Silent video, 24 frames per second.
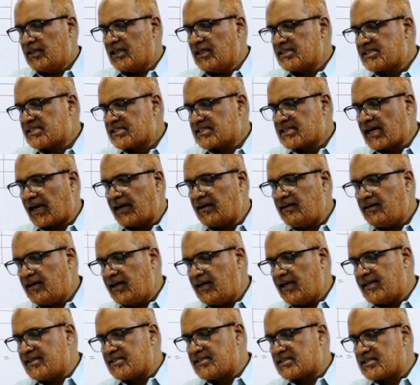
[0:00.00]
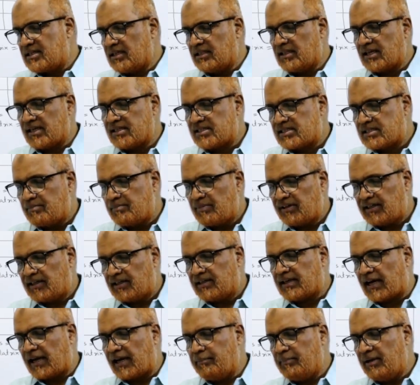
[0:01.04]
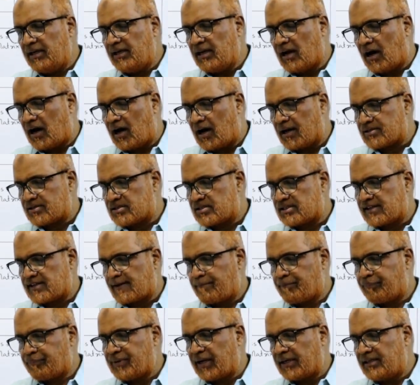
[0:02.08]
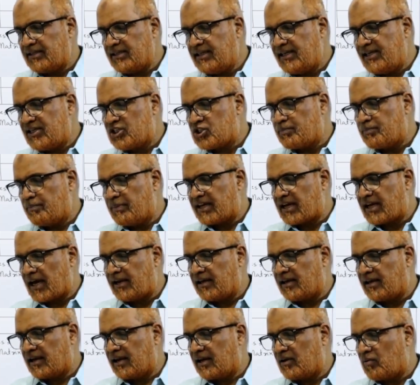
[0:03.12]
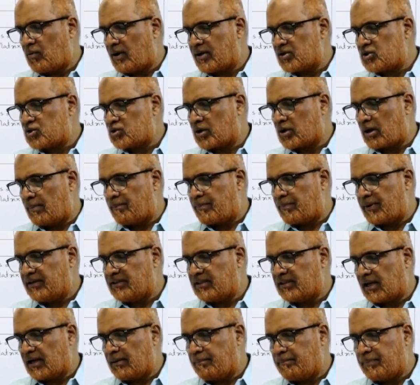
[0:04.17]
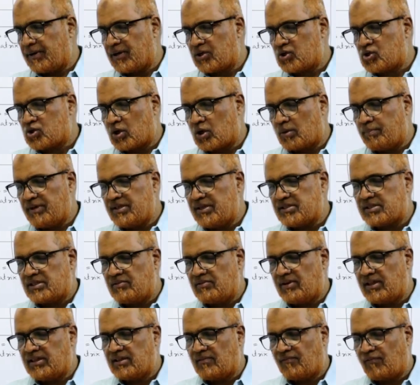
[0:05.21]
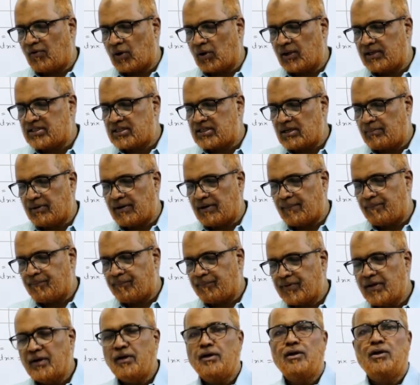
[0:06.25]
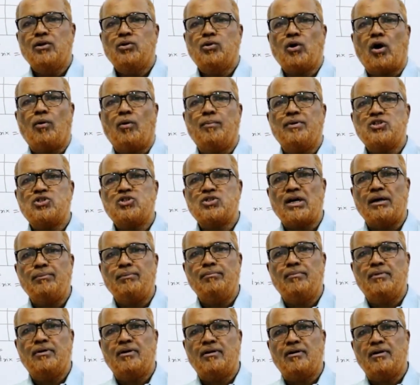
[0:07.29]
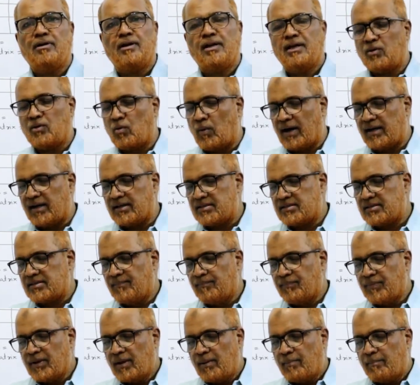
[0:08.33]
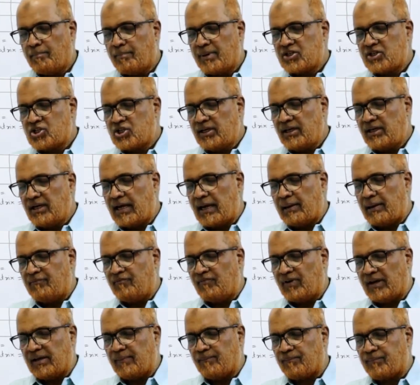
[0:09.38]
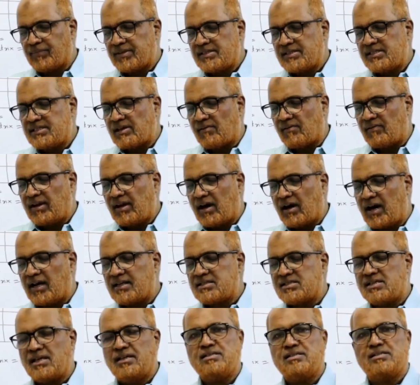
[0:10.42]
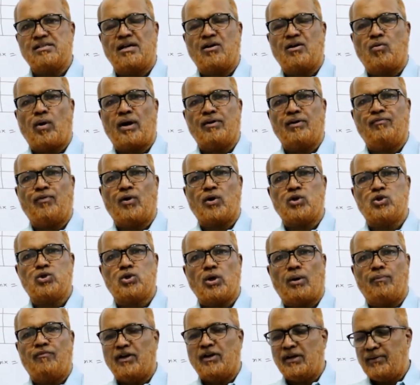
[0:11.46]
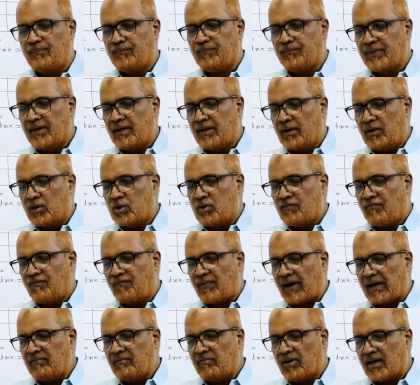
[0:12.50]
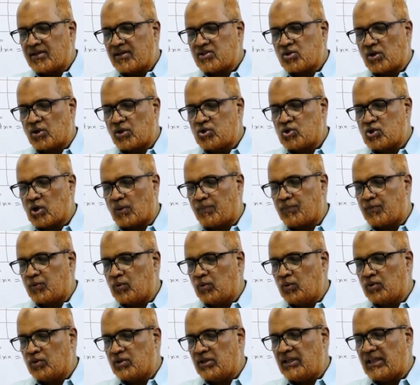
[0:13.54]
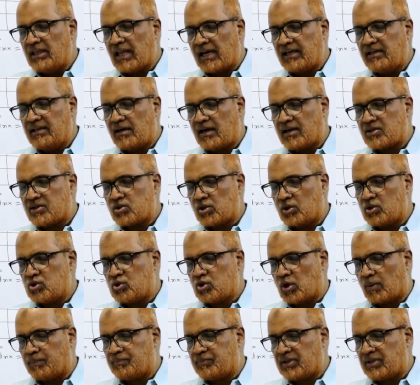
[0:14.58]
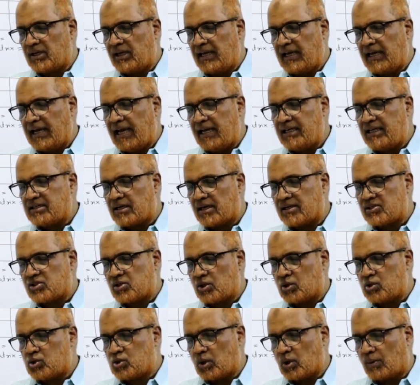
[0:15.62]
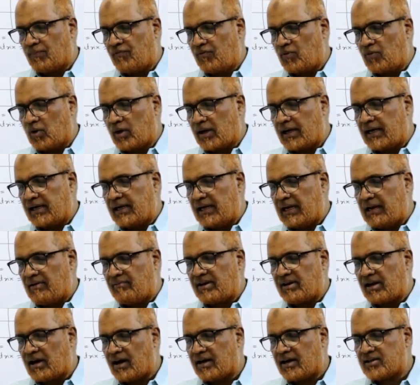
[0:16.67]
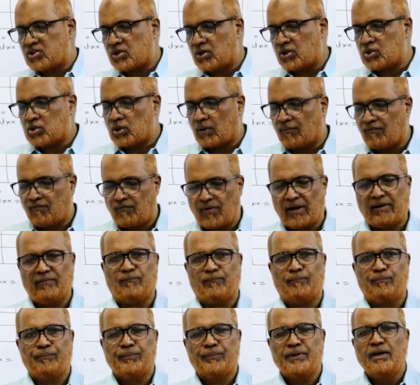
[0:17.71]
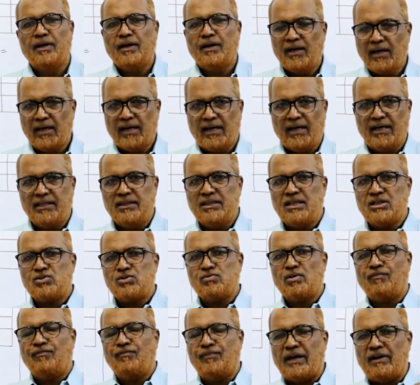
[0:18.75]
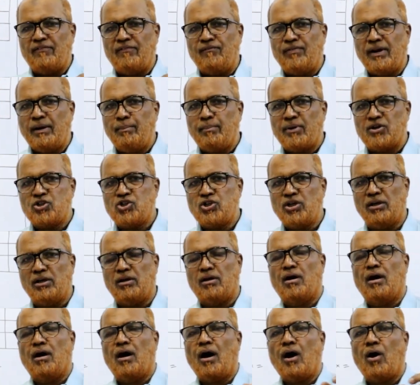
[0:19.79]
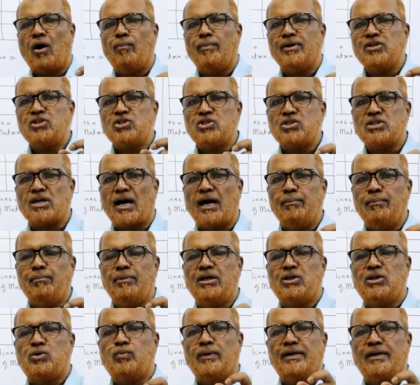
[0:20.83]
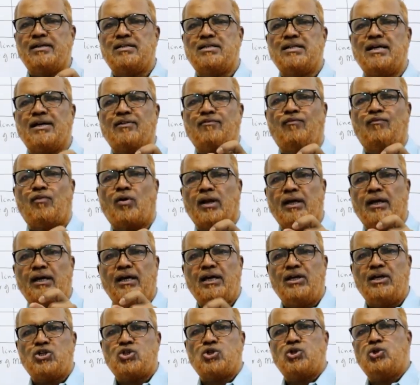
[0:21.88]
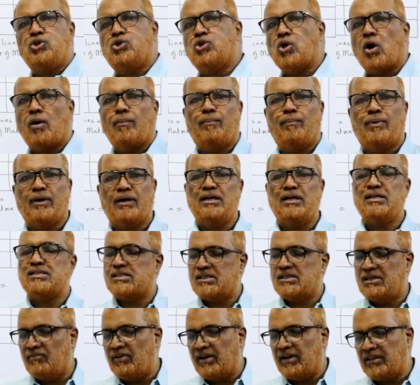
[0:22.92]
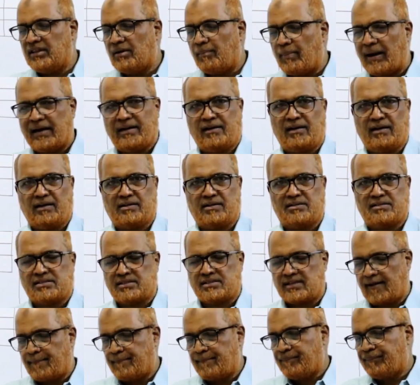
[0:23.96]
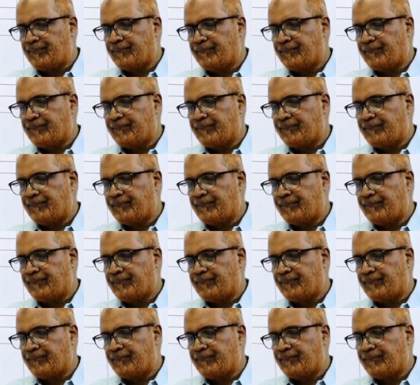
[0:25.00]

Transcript: The standard is the estimated time in hours that each mechanic requires to complete the repair job is given in the following table. So how much time required? Machine M1, 7 hours is required for job 1, 5 hours on job 2, 9 hours on job 3, 8 hours on job 4 and 11 hours on job 5. In this way, every machine, how much time it will take for each job is given in the matrix.